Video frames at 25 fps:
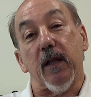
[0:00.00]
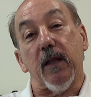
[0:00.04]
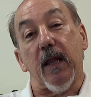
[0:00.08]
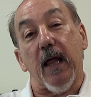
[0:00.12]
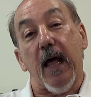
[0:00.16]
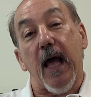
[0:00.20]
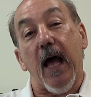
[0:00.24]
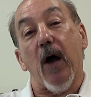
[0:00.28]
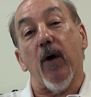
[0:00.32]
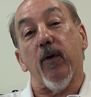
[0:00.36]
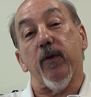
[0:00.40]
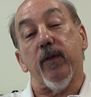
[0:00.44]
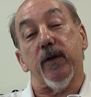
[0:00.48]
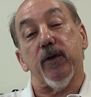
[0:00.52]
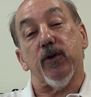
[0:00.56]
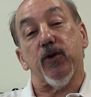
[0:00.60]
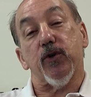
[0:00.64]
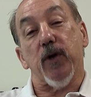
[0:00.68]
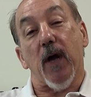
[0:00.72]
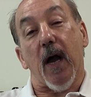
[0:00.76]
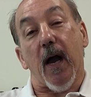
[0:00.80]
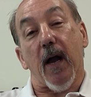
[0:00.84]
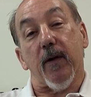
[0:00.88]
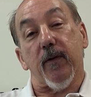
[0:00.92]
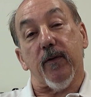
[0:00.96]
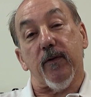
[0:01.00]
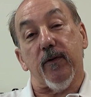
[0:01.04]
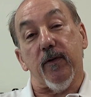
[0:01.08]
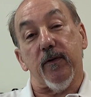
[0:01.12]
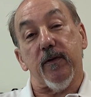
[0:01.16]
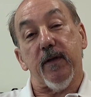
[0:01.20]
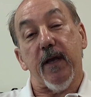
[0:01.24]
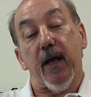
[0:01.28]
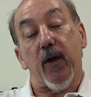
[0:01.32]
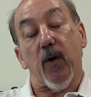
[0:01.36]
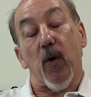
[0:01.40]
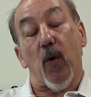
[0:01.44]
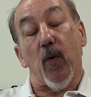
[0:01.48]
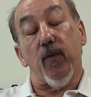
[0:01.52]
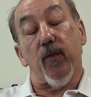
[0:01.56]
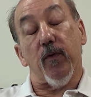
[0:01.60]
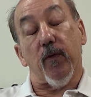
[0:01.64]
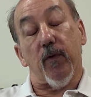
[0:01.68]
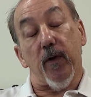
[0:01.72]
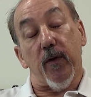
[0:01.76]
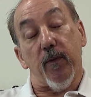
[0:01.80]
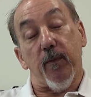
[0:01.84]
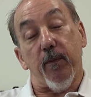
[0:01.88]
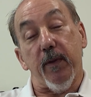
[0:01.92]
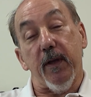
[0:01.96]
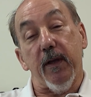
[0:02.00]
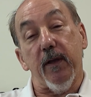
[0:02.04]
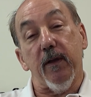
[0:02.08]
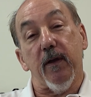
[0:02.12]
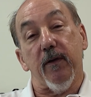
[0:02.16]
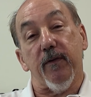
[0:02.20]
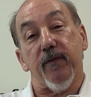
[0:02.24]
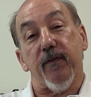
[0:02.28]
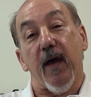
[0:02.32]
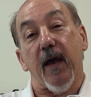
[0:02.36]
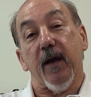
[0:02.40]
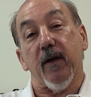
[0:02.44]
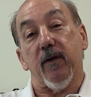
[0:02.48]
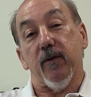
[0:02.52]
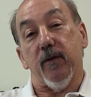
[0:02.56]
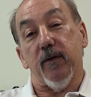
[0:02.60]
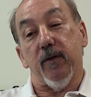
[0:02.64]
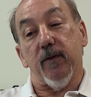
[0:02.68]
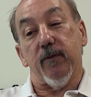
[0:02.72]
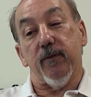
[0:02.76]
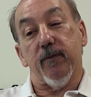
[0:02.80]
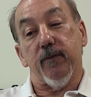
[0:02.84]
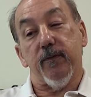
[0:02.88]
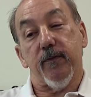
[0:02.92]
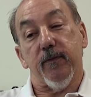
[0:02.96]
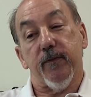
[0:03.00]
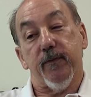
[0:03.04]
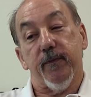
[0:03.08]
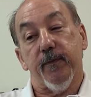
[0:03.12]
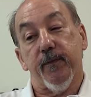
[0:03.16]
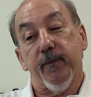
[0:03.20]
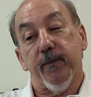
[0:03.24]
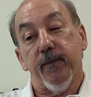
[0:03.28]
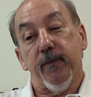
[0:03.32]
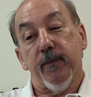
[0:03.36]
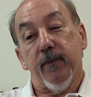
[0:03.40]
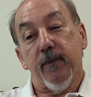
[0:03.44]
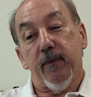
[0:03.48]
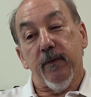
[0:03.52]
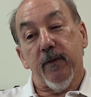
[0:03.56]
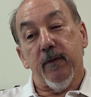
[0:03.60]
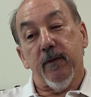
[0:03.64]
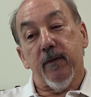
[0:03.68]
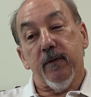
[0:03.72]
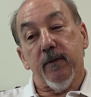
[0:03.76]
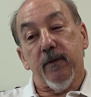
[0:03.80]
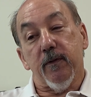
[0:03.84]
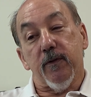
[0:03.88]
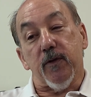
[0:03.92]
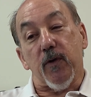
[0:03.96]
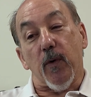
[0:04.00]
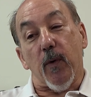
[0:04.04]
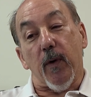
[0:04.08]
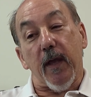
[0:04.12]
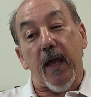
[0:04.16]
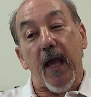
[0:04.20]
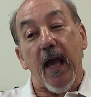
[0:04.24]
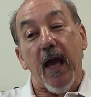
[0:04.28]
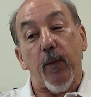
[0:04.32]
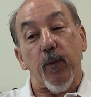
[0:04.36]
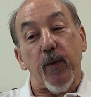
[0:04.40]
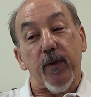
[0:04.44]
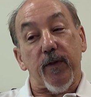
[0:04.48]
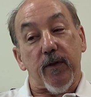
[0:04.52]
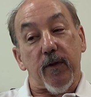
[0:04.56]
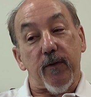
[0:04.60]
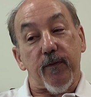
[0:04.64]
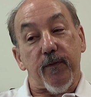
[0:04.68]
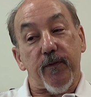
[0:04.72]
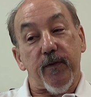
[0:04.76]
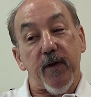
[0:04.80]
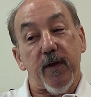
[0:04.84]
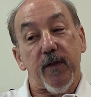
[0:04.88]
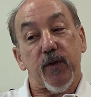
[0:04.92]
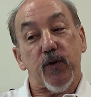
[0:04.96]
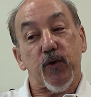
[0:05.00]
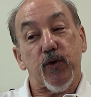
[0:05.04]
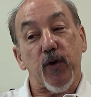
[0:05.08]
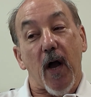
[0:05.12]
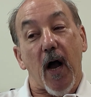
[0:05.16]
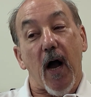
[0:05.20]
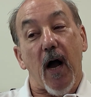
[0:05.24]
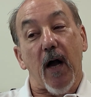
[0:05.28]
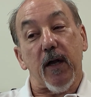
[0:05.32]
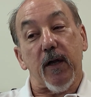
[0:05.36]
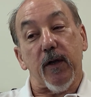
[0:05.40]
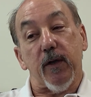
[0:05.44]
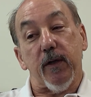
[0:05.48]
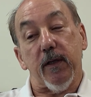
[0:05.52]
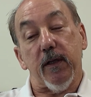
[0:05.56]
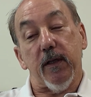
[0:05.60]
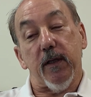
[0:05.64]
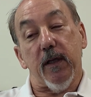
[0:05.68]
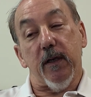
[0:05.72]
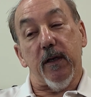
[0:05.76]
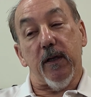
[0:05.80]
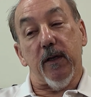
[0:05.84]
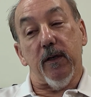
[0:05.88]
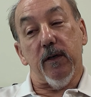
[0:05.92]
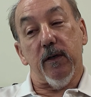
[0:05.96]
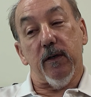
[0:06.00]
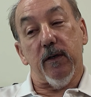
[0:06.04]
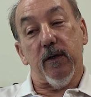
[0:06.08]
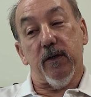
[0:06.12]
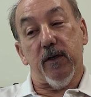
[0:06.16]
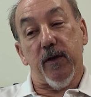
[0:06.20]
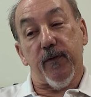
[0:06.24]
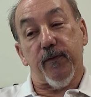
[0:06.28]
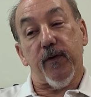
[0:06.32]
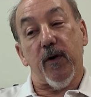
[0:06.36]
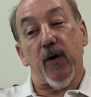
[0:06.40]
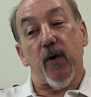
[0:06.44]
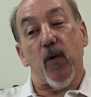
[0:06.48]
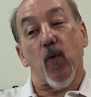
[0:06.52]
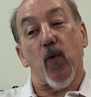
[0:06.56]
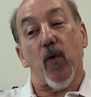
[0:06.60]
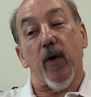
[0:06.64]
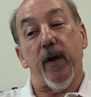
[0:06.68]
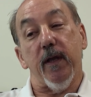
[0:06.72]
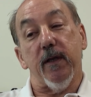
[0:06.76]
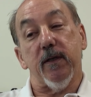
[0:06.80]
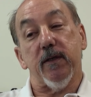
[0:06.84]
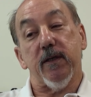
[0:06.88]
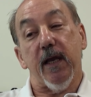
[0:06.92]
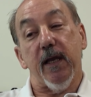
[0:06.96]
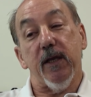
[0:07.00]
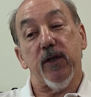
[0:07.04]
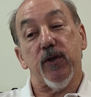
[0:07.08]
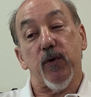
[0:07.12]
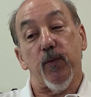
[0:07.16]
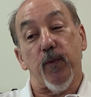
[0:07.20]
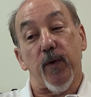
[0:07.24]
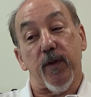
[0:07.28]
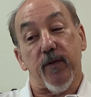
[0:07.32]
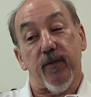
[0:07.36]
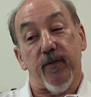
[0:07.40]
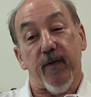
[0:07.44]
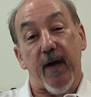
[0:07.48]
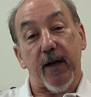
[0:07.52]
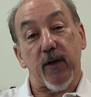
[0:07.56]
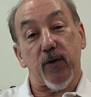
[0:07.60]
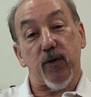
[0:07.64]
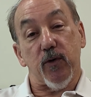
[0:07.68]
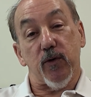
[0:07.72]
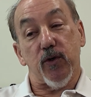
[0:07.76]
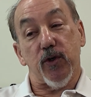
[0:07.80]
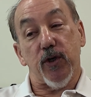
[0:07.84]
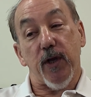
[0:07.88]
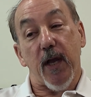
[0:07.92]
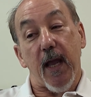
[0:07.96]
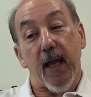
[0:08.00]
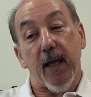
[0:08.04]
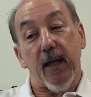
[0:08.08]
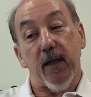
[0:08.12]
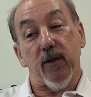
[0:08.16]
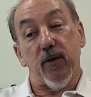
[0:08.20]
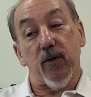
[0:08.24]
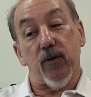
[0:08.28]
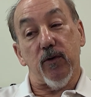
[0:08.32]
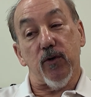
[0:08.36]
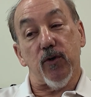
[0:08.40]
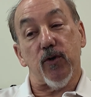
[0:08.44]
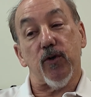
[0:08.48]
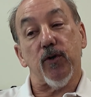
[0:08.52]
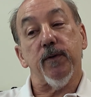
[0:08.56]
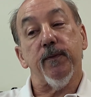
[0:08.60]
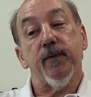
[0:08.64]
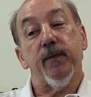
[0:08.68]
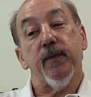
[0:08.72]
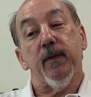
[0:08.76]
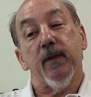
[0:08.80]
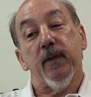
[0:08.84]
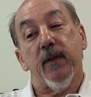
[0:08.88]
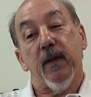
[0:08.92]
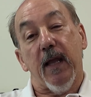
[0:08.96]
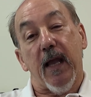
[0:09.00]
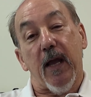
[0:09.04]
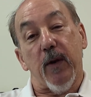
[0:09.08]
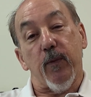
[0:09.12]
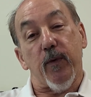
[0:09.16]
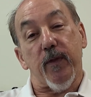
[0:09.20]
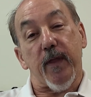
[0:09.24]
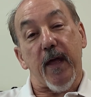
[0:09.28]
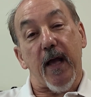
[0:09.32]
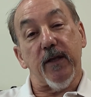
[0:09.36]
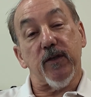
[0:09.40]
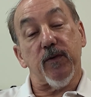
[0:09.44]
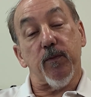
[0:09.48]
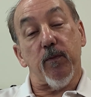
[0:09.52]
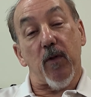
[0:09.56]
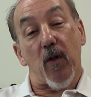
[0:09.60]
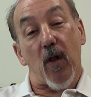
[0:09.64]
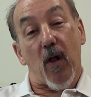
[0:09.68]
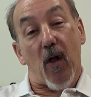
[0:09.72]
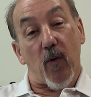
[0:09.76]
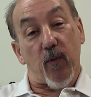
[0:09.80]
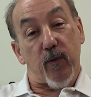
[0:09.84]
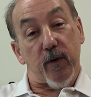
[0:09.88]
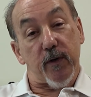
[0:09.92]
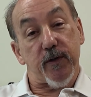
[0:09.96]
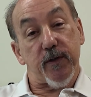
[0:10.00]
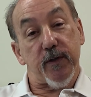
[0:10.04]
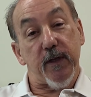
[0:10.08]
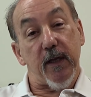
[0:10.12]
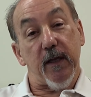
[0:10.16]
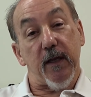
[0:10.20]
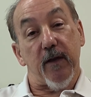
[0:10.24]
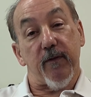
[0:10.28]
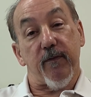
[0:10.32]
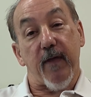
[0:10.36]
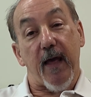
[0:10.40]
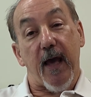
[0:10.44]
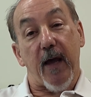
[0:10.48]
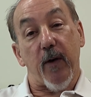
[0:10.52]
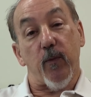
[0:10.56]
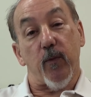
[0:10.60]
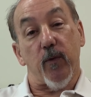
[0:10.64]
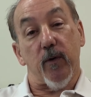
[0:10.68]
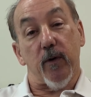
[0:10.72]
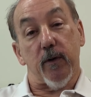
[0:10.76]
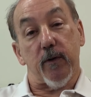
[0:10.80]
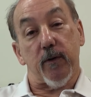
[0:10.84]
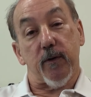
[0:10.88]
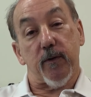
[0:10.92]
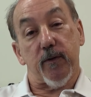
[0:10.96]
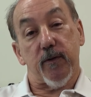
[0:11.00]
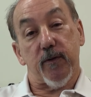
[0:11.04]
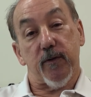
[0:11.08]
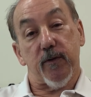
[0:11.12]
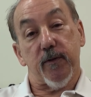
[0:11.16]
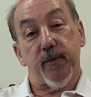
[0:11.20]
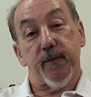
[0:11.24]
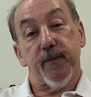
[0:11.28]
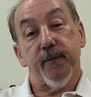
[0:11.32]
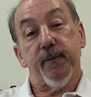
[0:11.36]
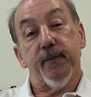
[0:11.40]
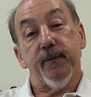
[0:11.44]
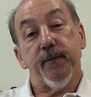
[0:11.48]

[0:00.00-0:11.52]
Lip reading: allow the shock to take over and be effective. So again, with the fifth shock in a different orientation with vector change and with esmolol, we're seeing if that works.